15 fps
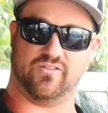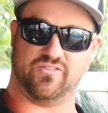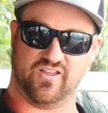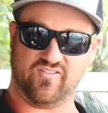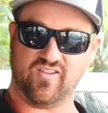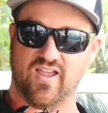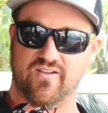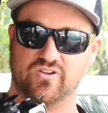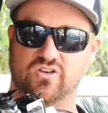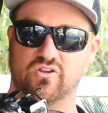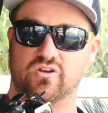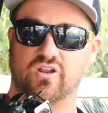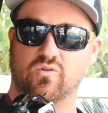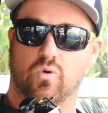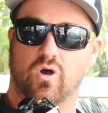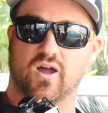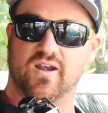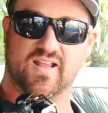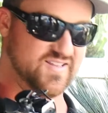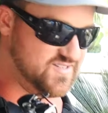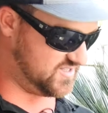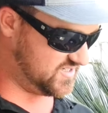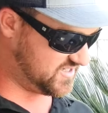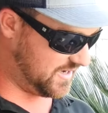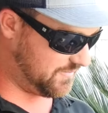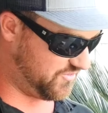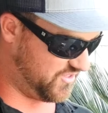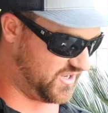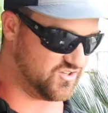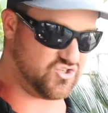This heavy duty one is the same
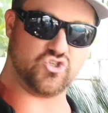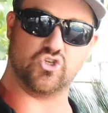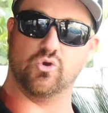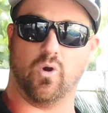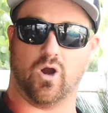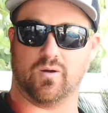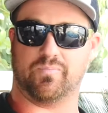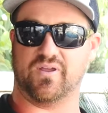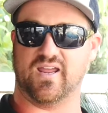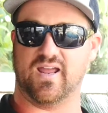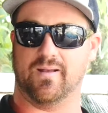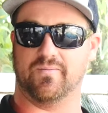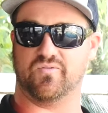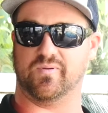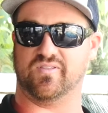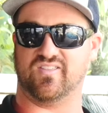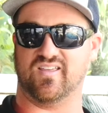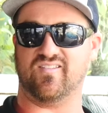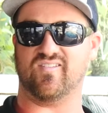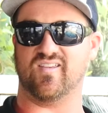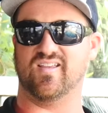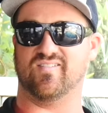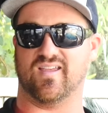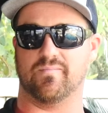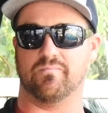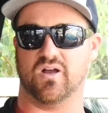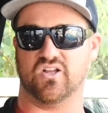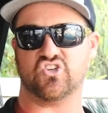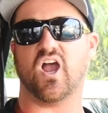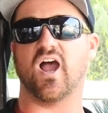thing. It's 2 RPMs, but this is a
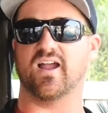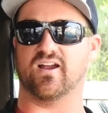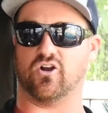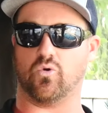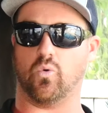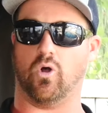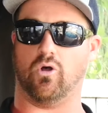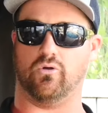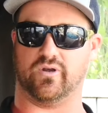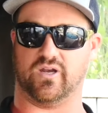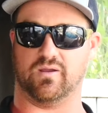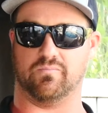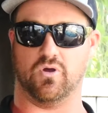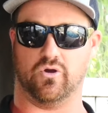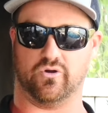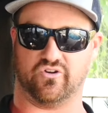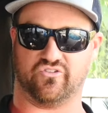much higher quality motor.